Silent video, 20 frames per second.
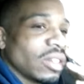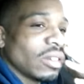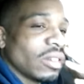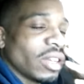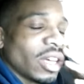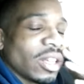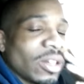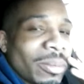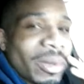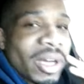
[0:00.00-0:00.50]
Don't
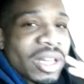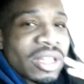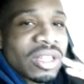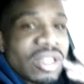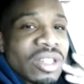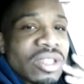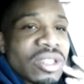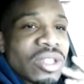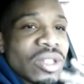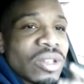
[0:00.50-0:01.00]
let anybody
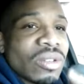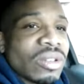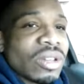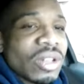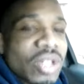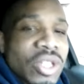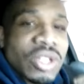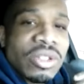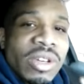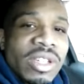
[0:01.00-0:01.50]
get to you, and
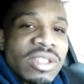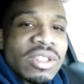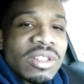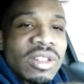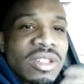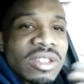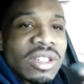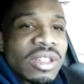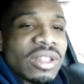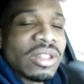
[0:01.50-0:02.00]
don't stress
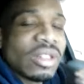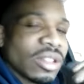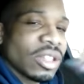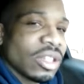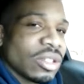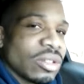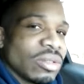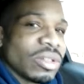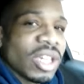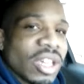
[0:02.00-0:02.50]
anything
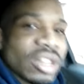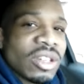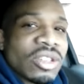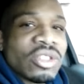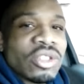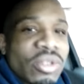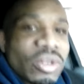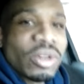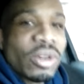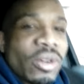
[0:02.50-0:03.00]
that you can't
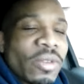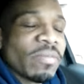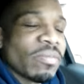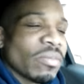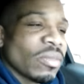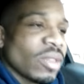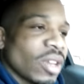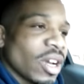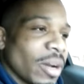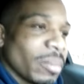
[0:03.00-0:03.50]
control.
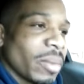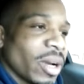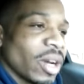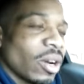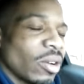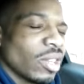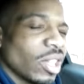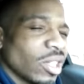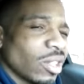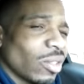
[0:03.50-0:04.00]
I'm
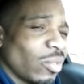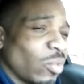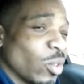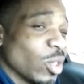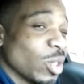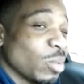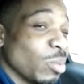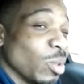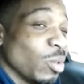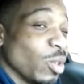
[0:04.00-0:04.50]
out. Let the
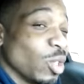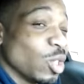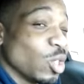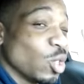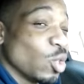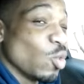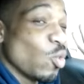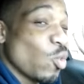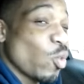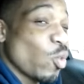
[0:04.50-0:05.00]
force be with you.